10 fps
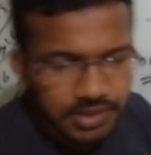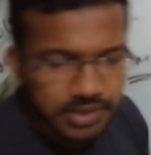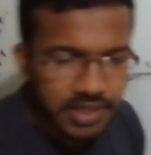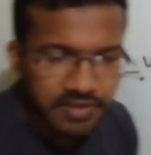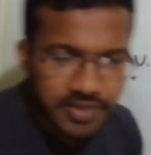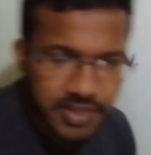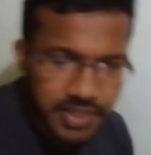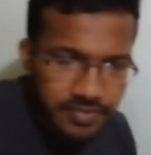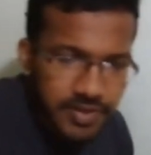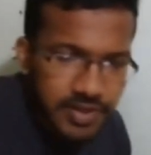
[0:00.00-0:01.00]
As we
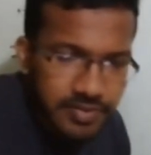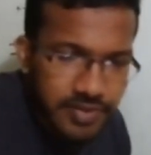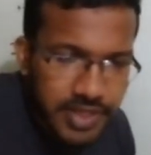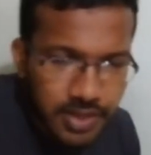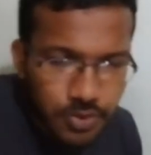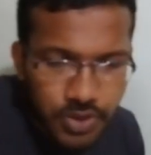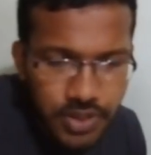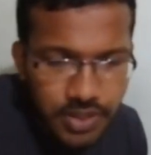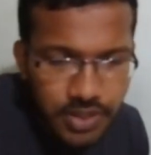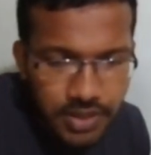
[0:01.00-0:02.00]
see, we take a look.
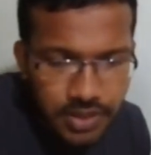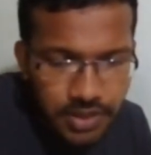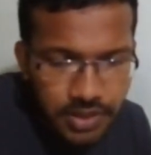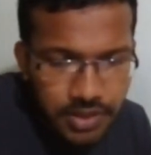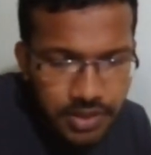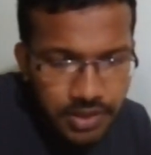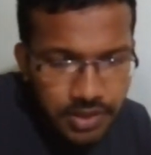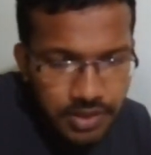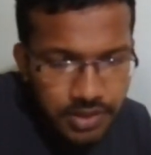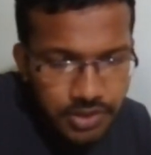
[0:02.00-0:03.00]

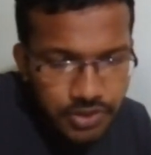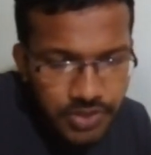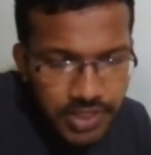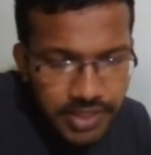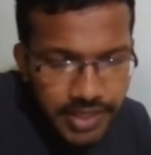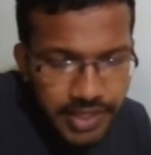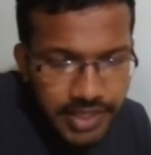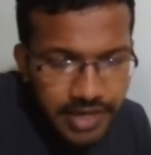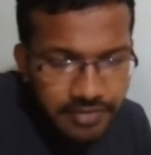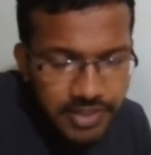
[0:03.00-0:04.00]
So that the rate
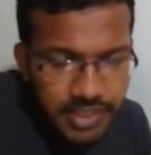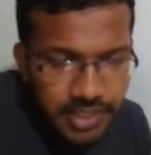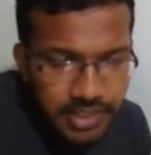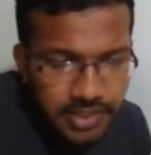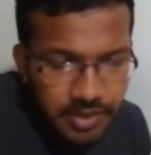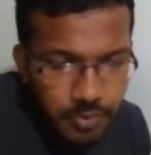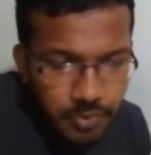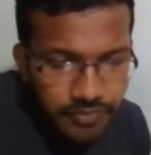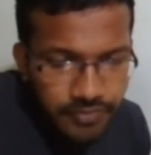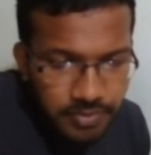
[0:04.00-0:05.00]
at which energy is
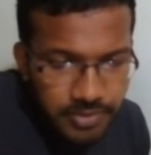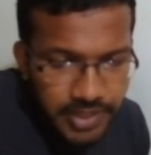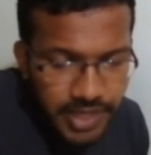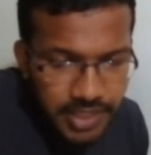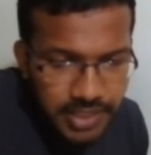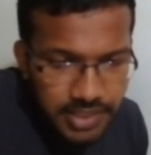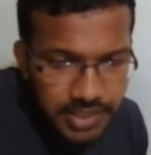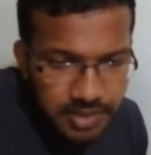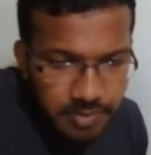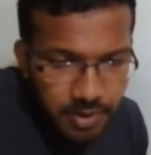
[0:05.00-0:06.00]
removed from the reactors
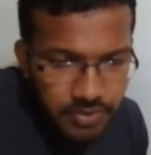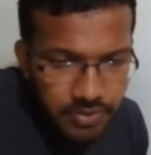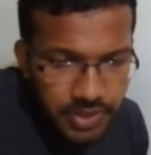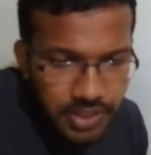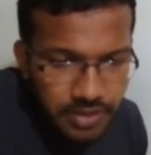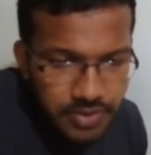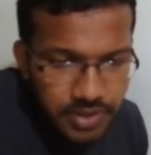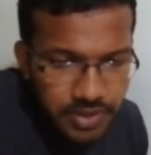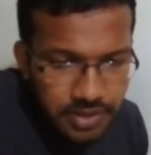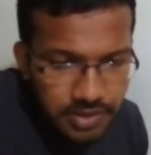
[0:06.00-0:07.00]
is about
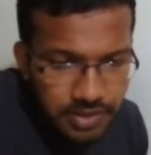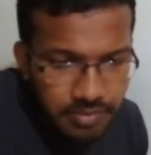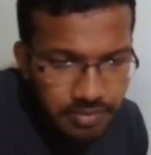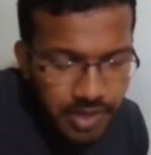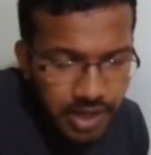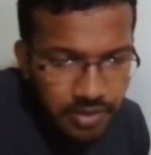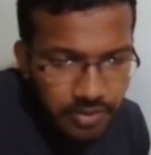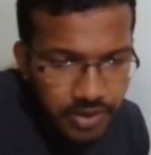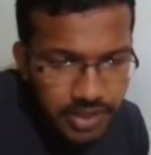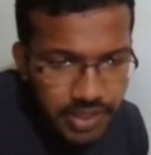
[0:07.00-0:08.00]
3000
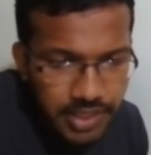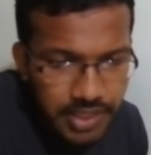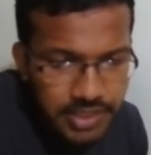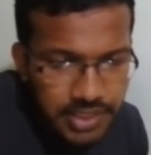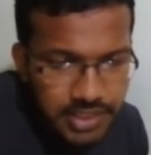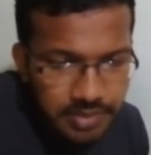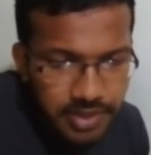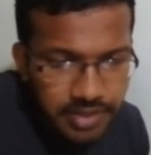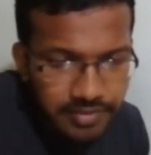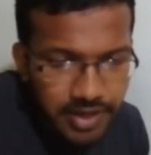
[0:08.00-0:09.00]
megawatt, and hence estimate
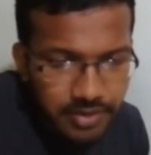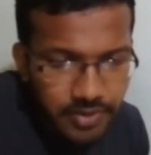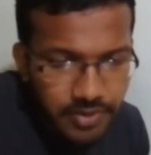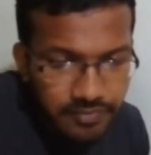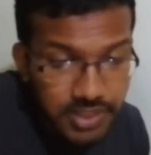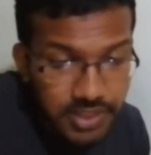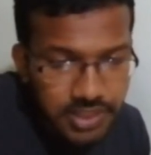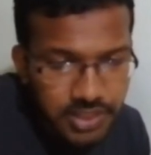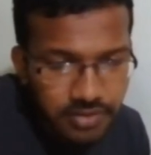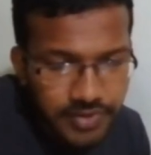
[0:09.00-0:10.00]
the value for
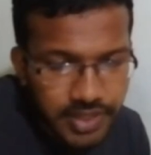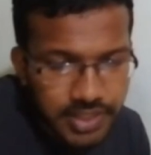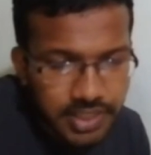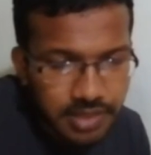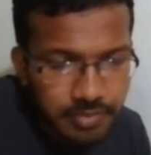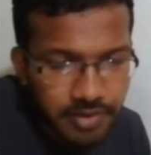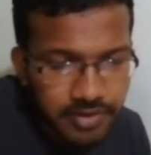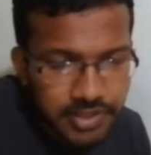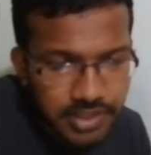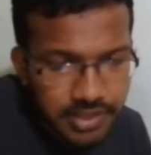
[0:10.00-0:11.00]
efficiency of electrical power
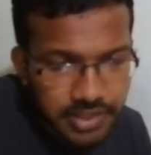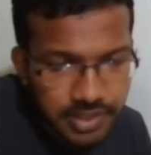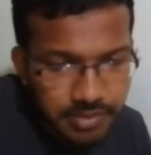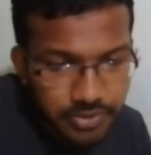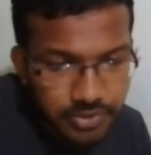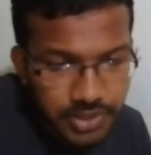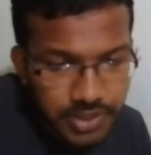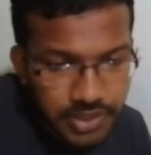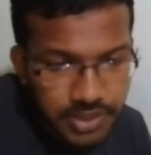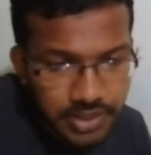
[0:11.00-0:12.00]
generation process.